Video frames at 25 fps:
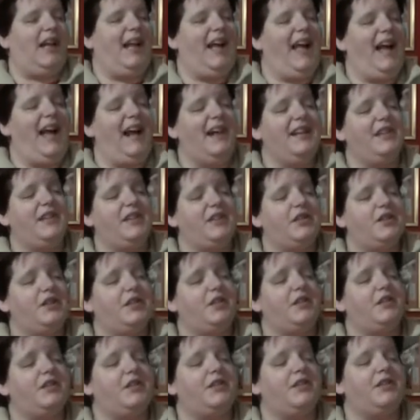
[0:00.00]
it's
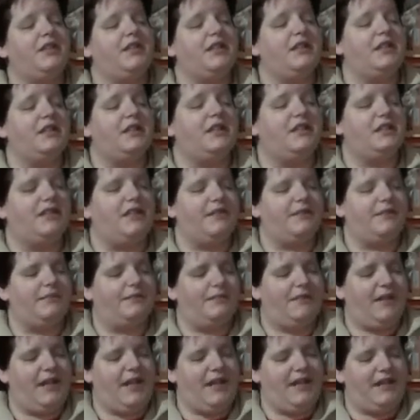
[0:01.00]
just,
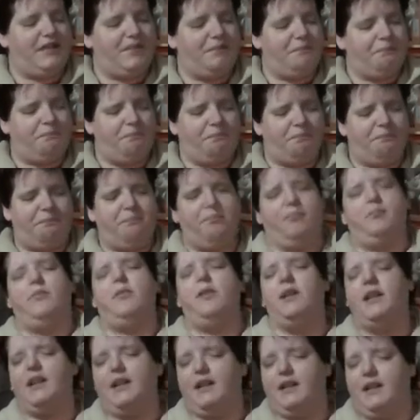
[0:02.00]
it's
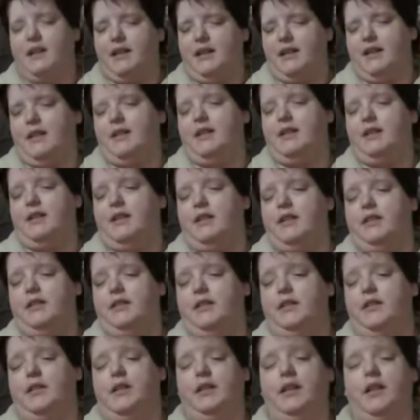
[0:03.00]
brilliantly
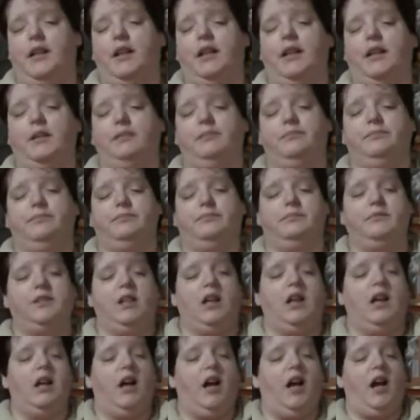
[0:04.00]
done. I
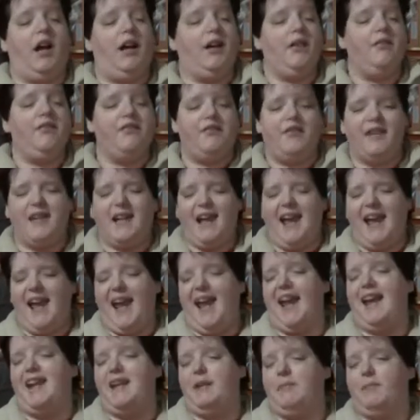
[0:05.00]
don't think
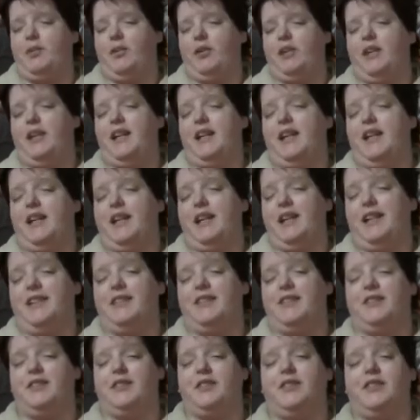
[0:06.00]
anybody in
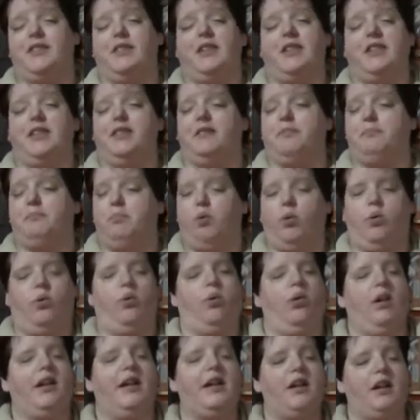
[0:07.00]
this is
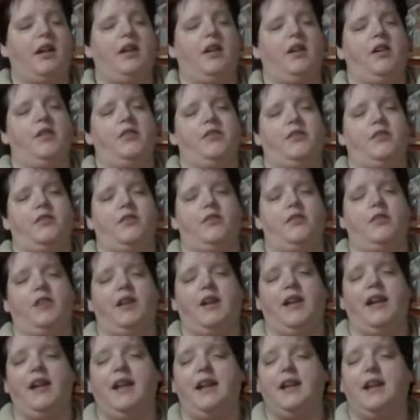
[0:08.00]
poorly cast or
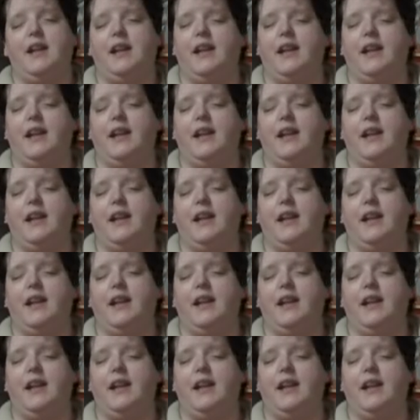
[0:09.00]
that.